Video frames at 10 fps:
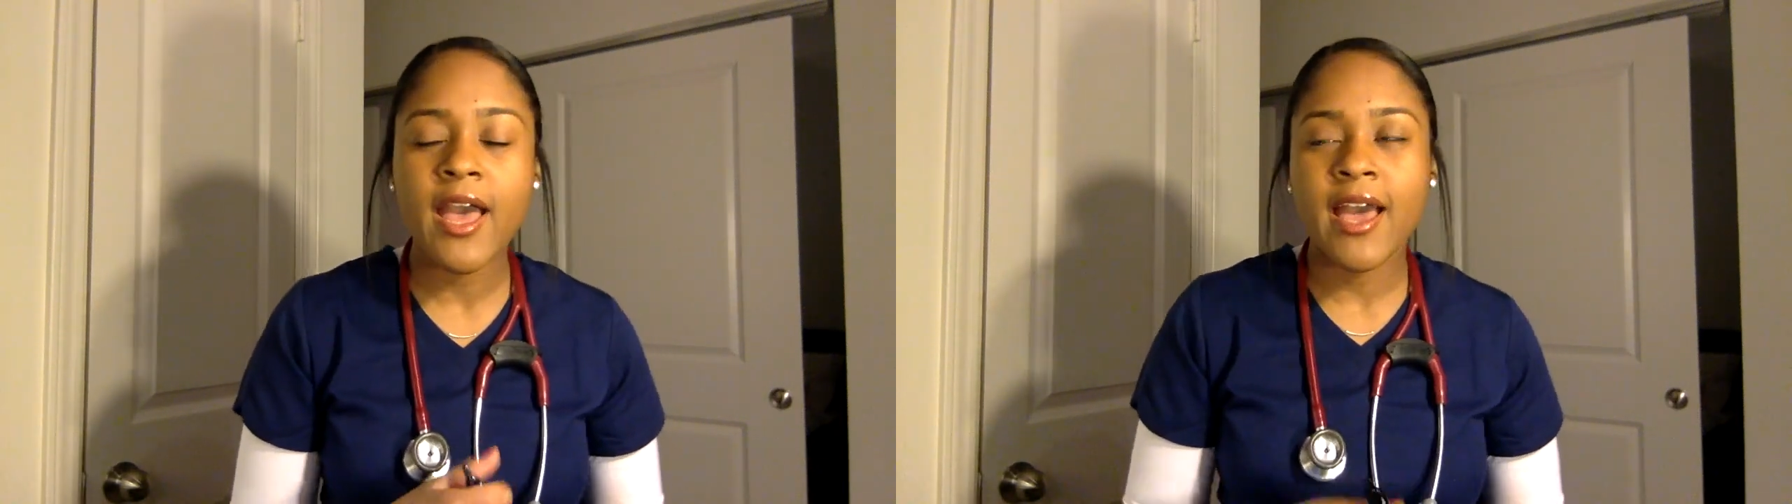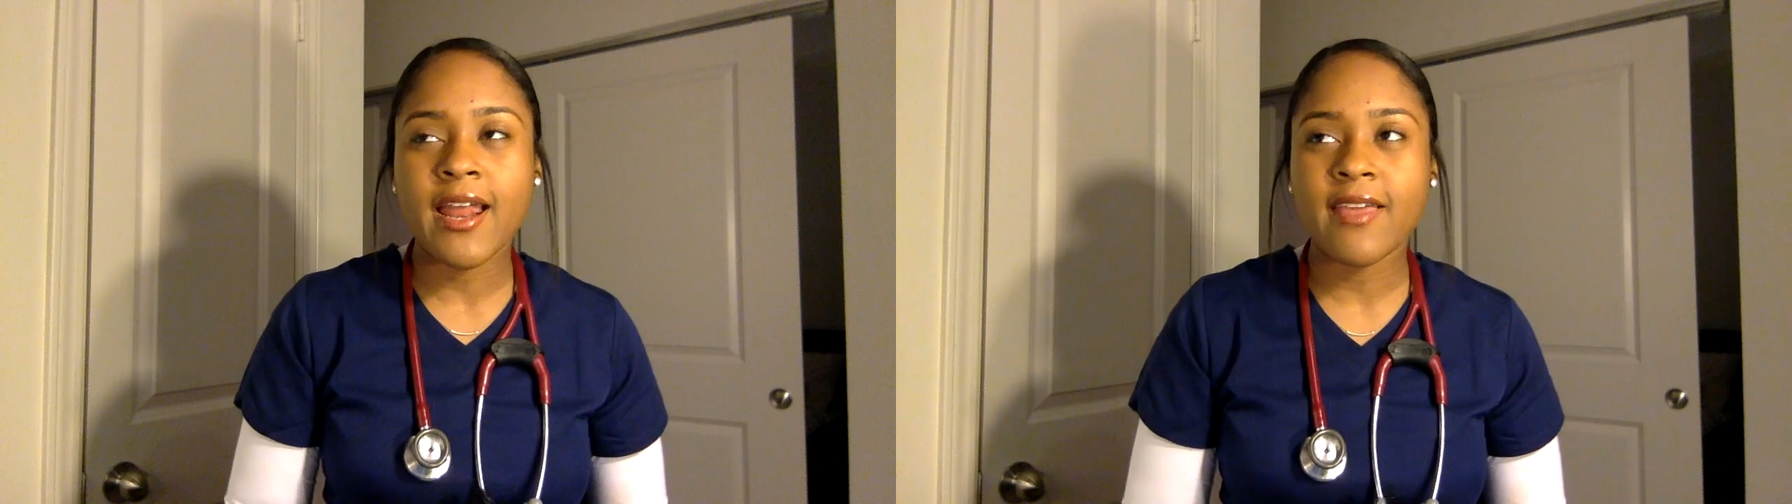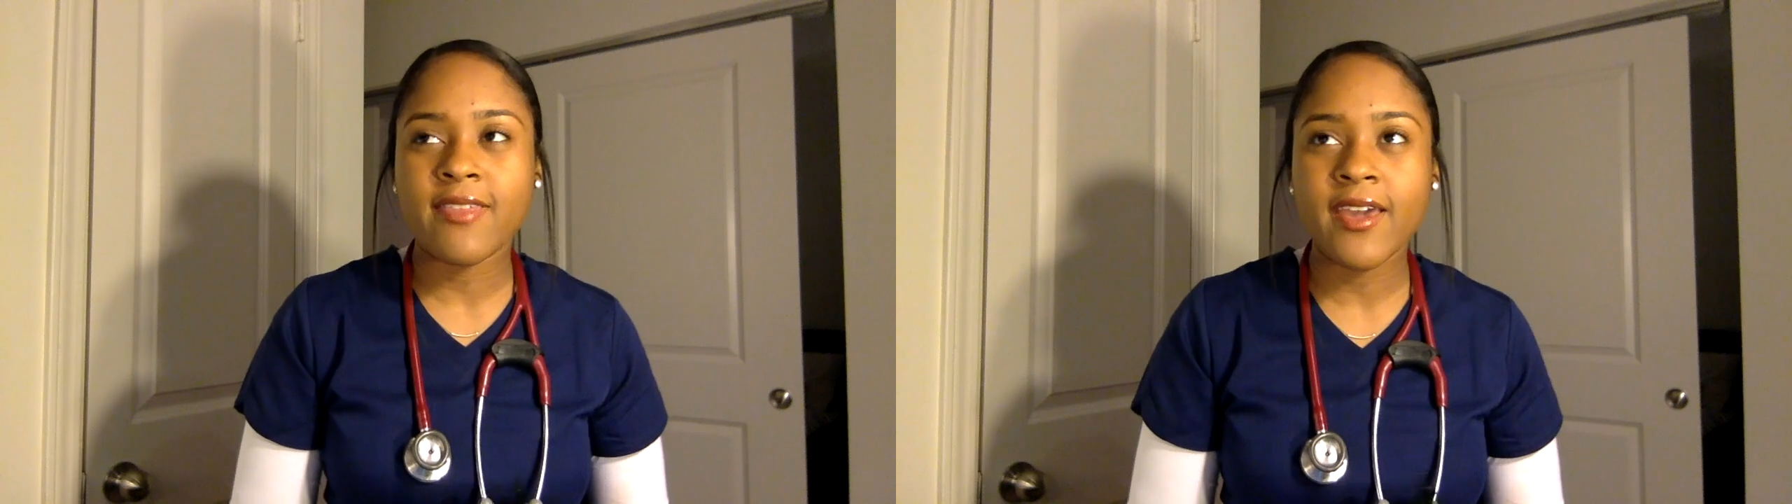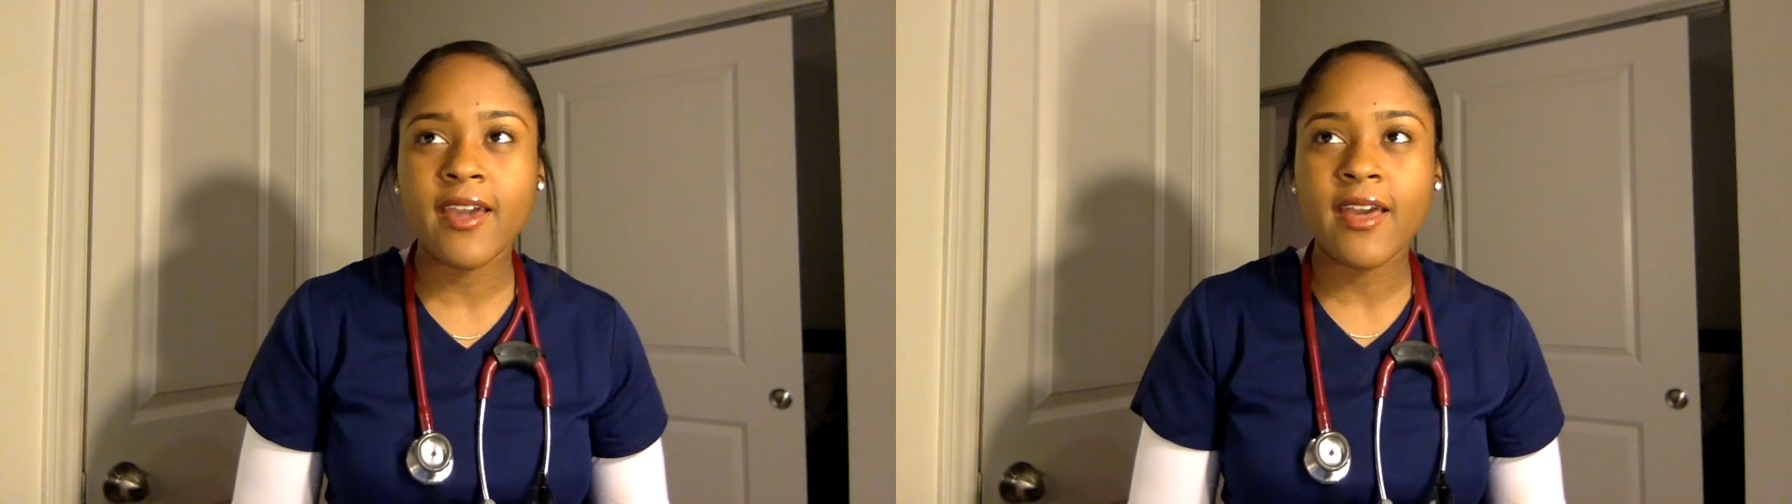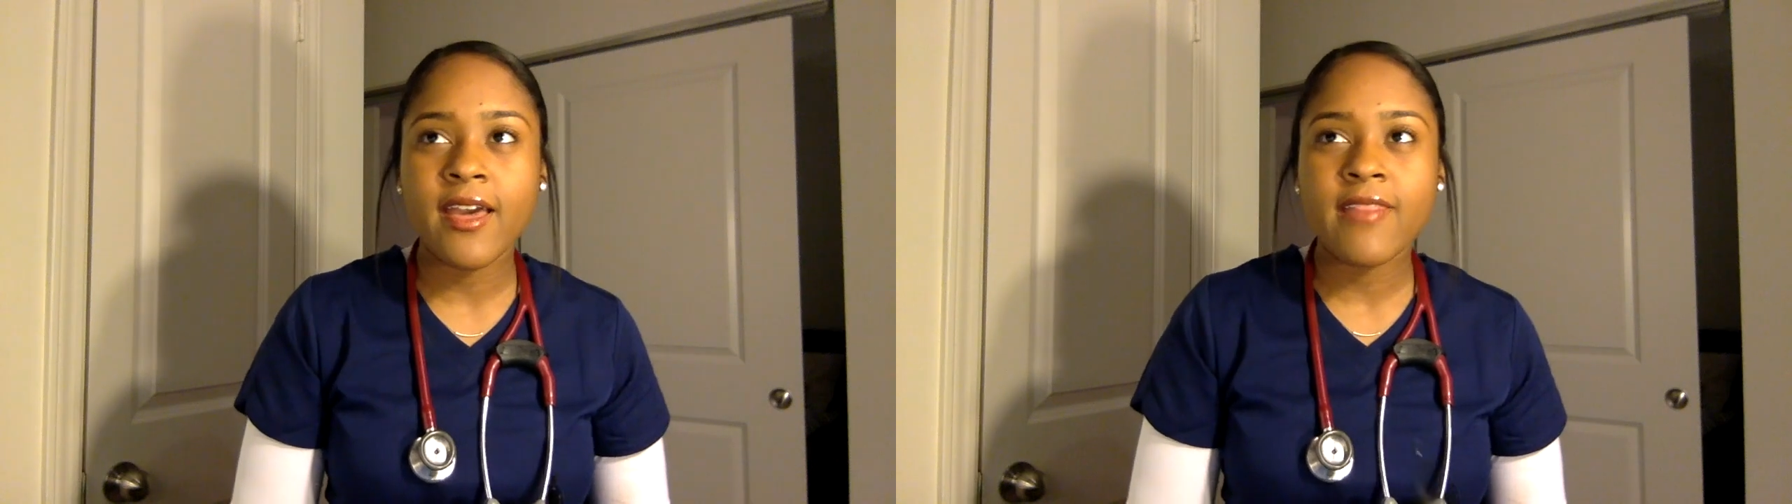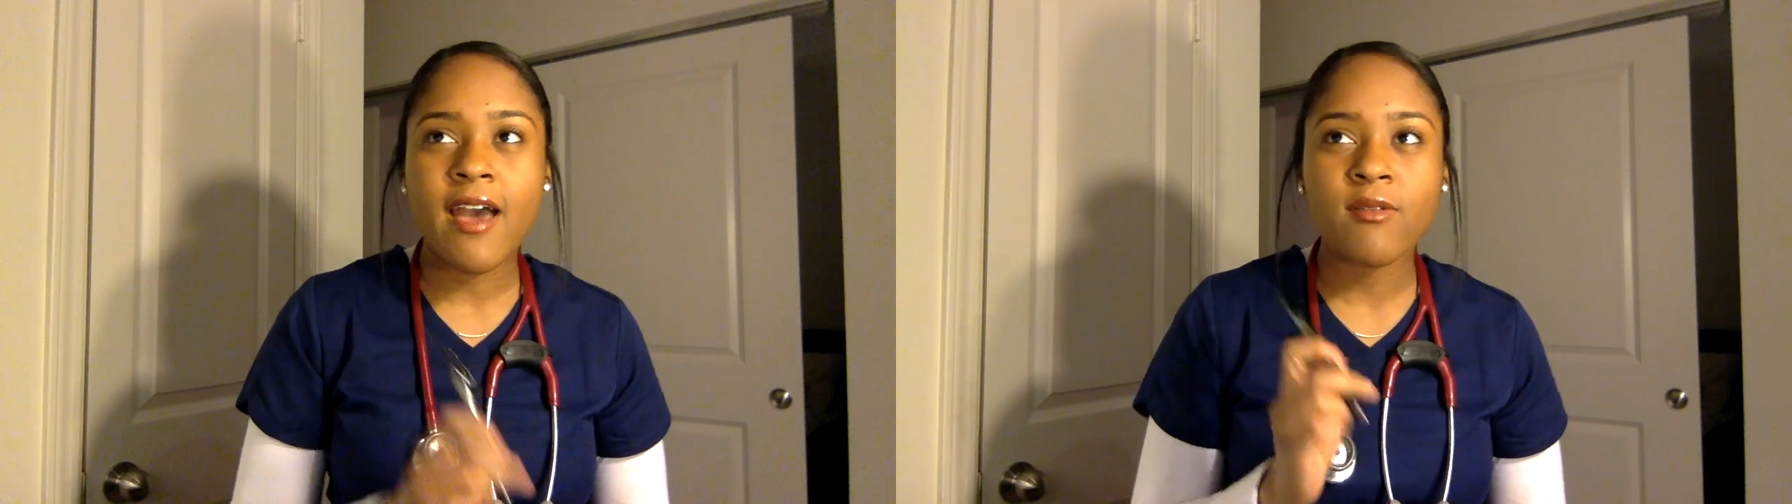and I think that